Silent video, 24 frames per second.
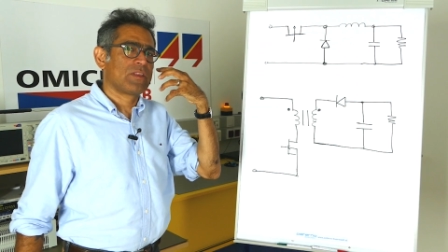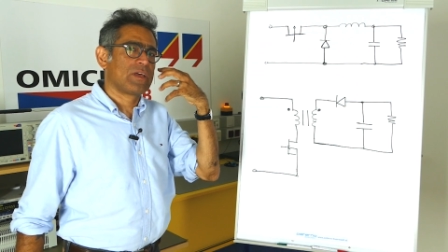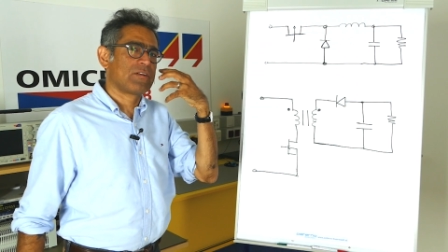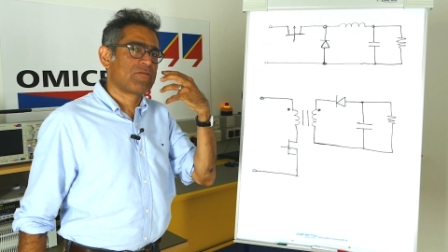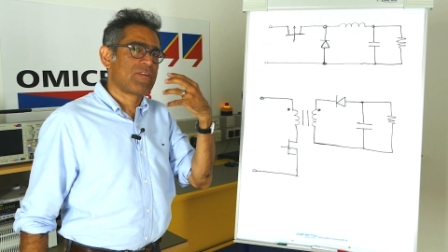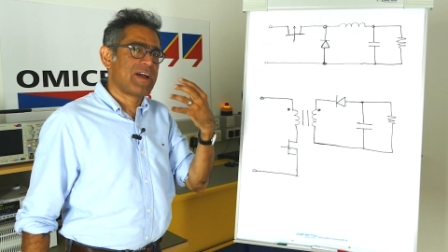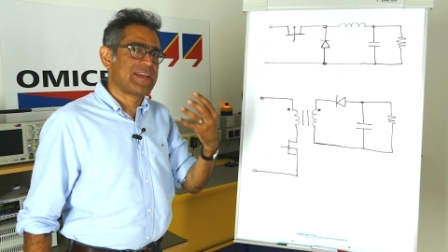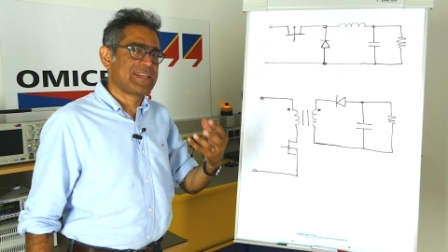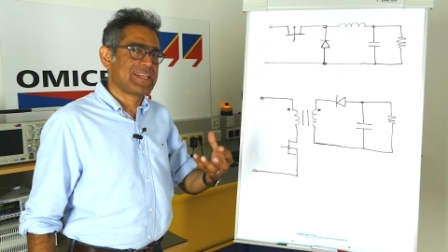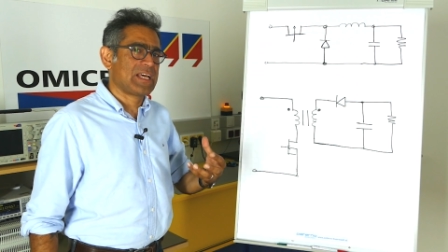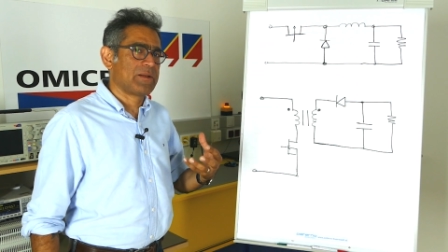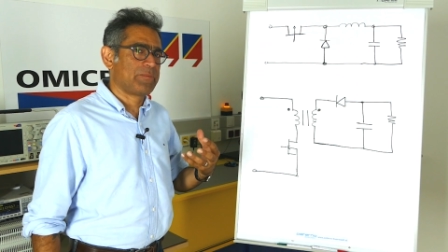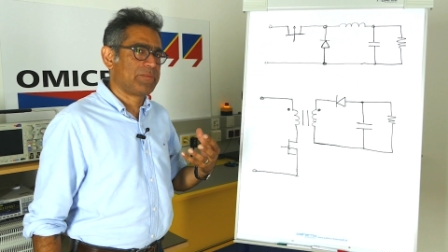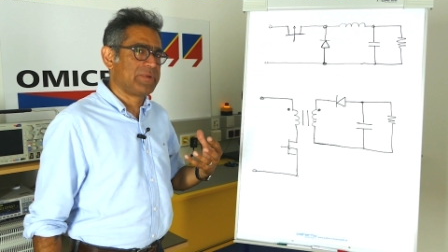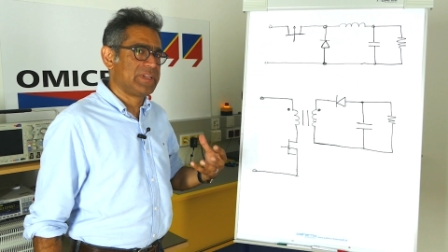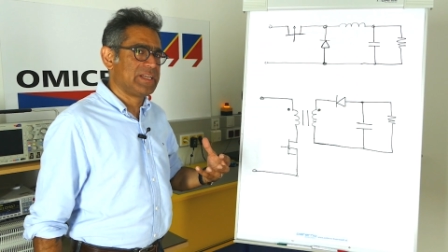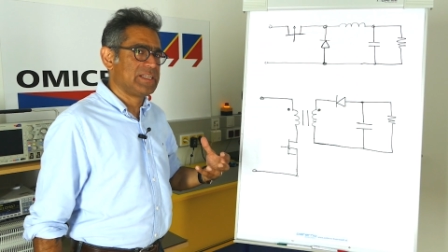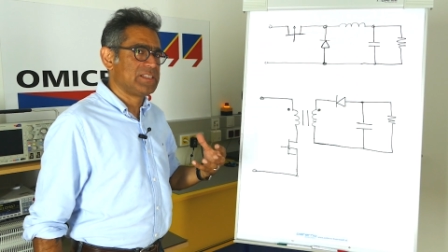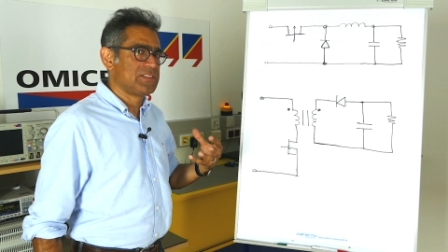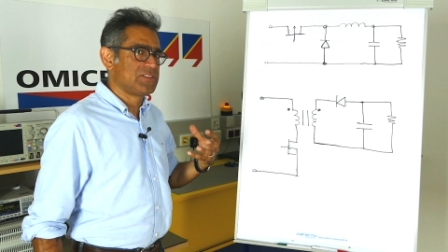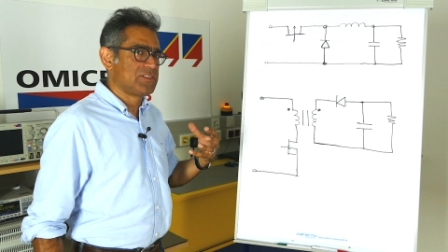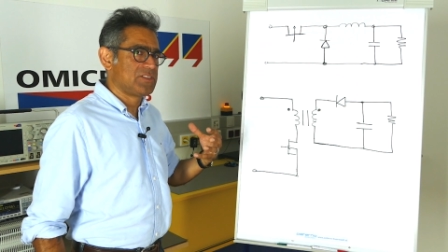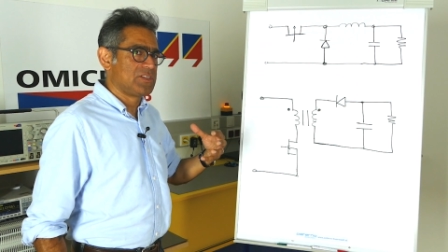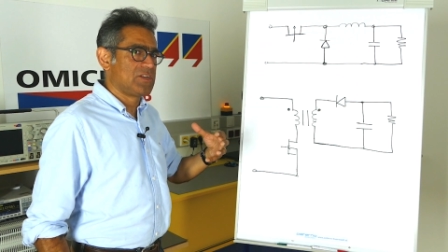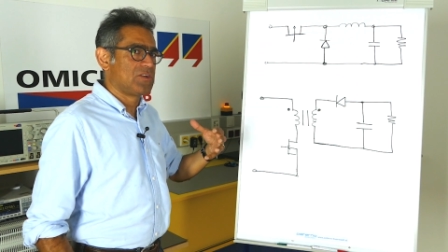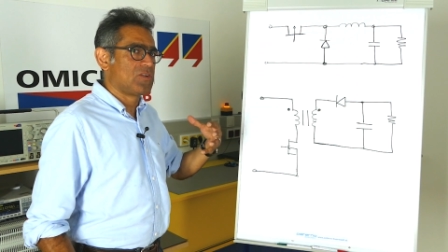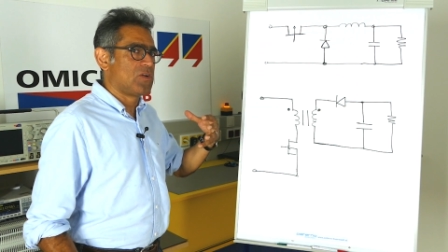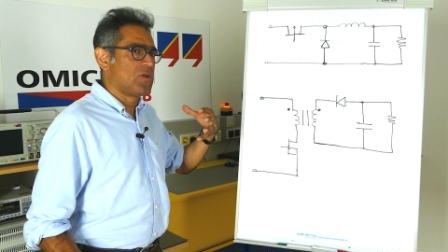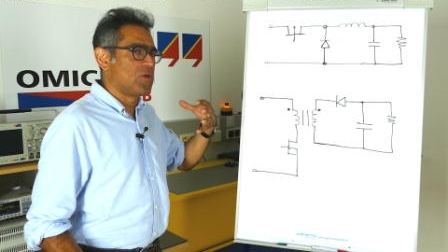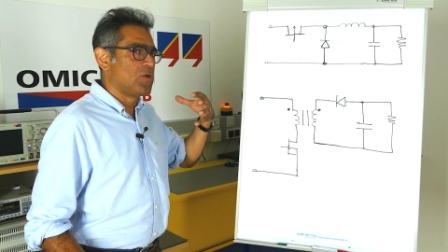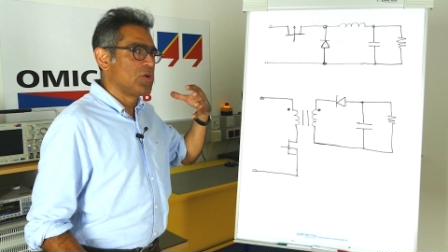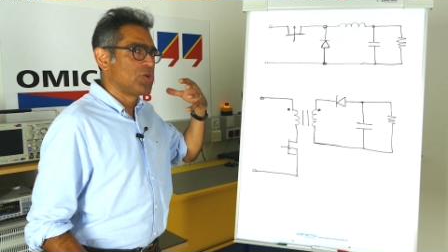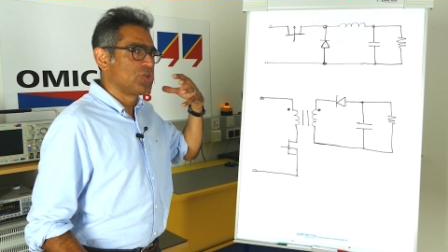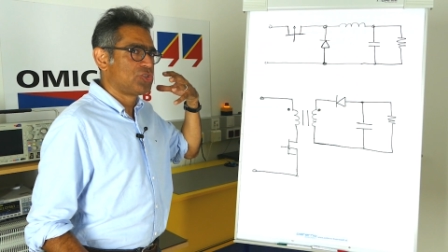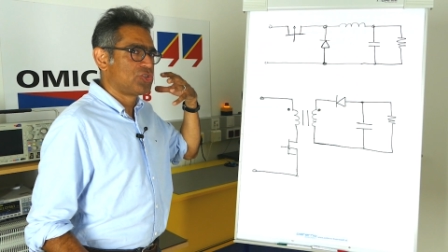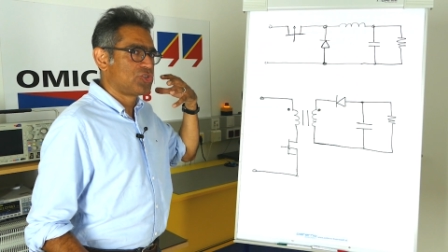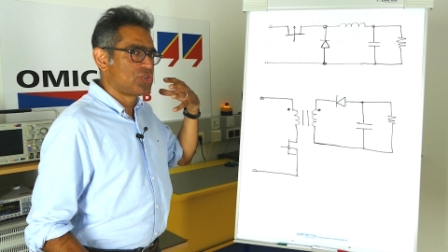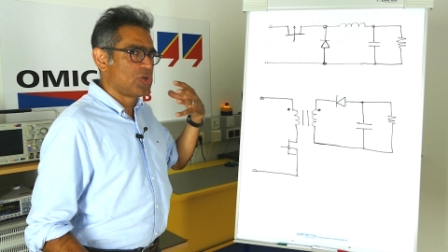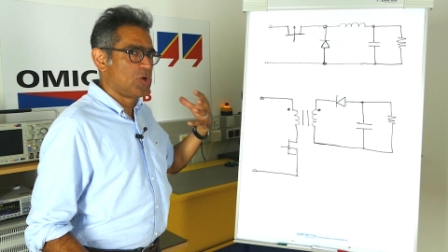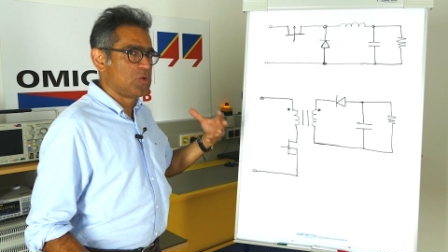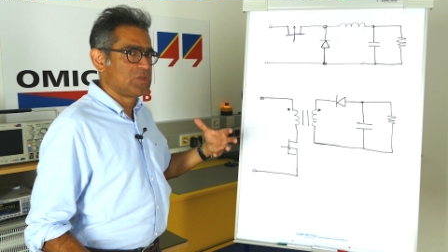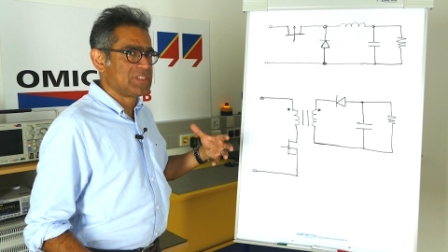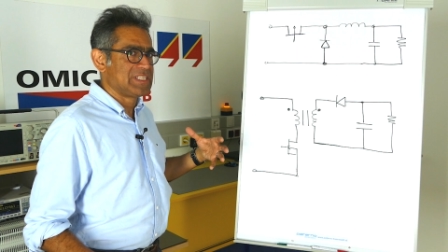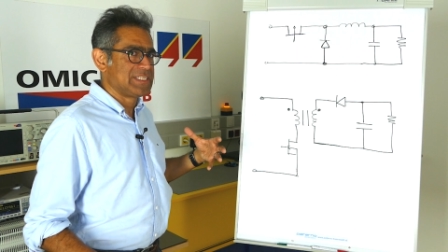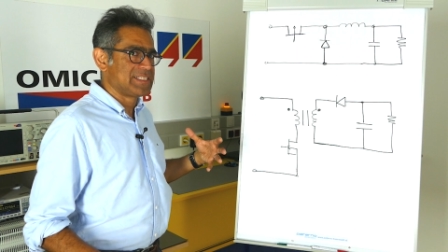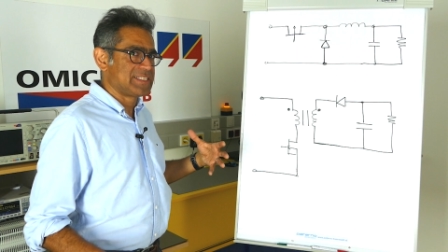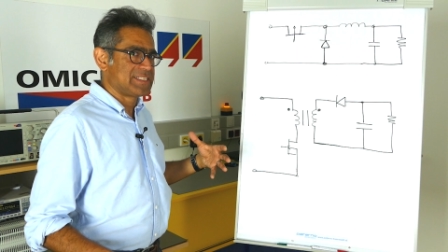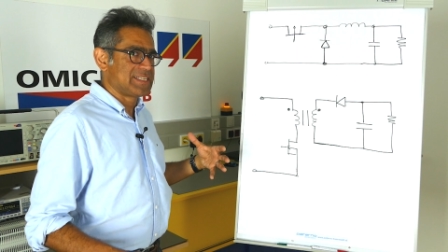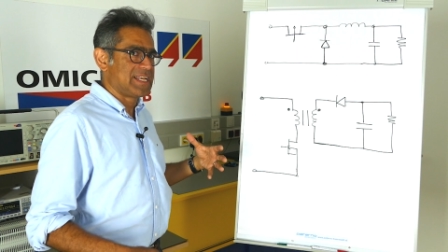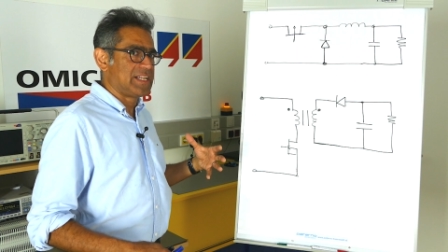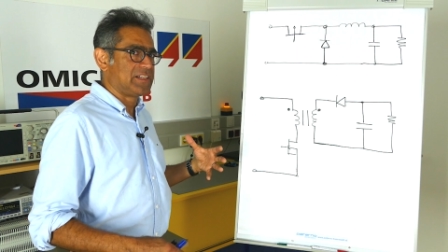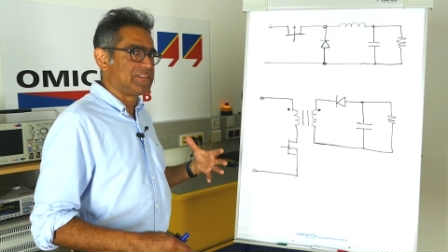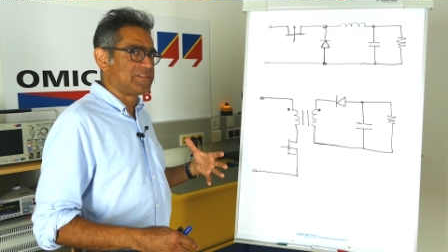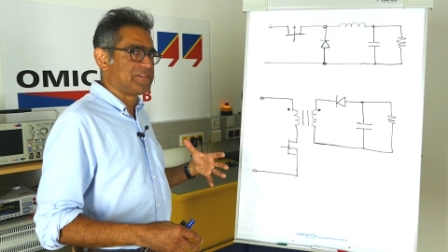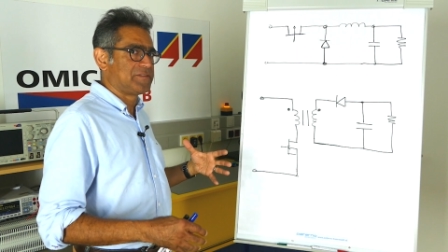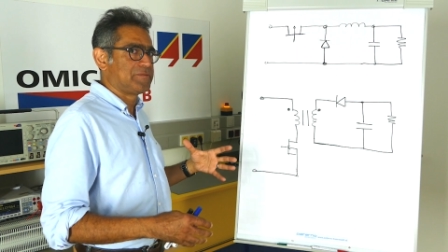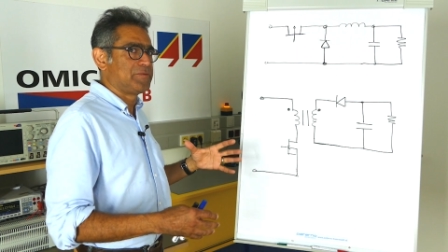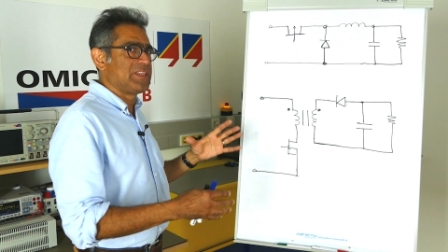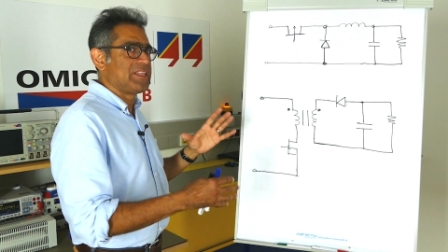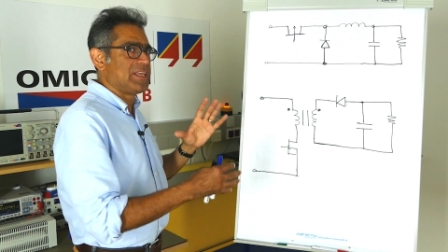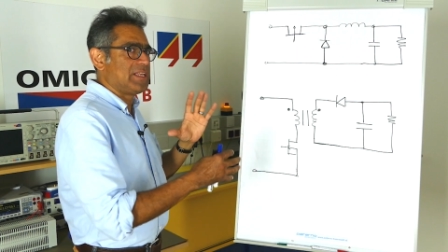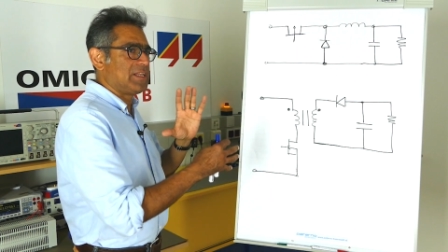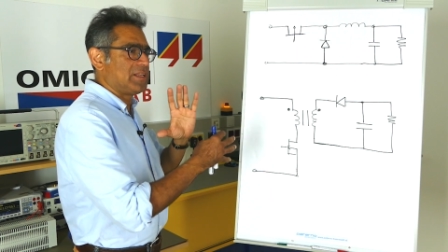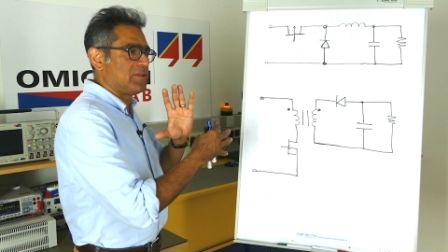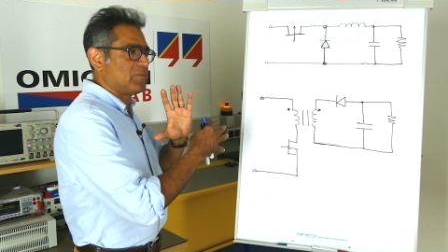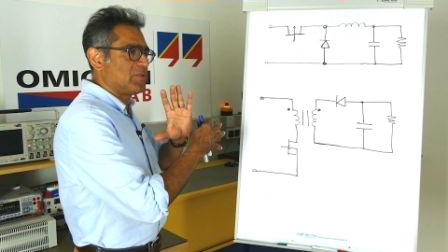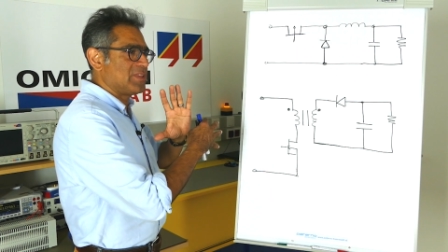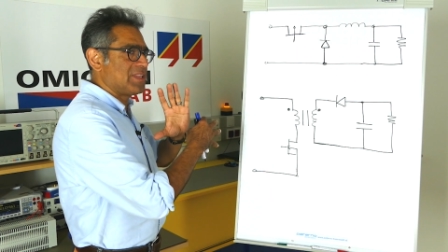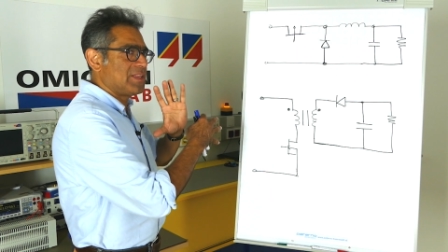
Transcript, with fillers: the right-hand plane zero shows itself within,